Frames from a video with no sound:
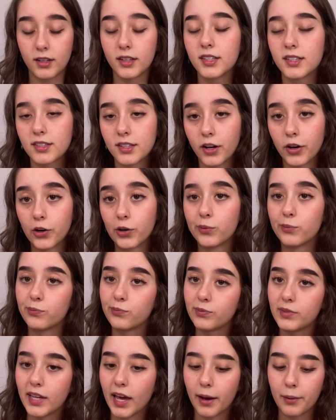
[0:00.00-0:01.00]
So
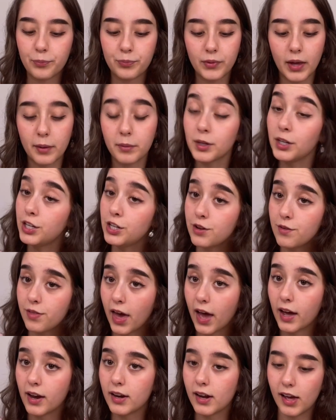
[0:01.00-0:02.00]
yeah, I'm gonna do
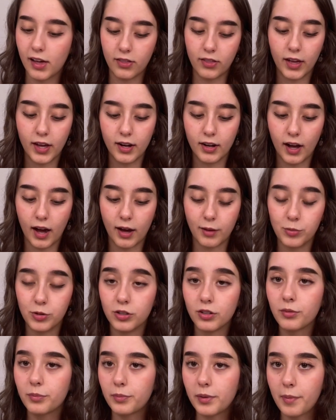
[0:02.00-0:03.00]
that and then I
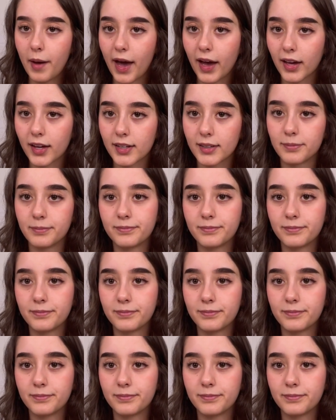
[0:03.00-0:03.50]
will be back.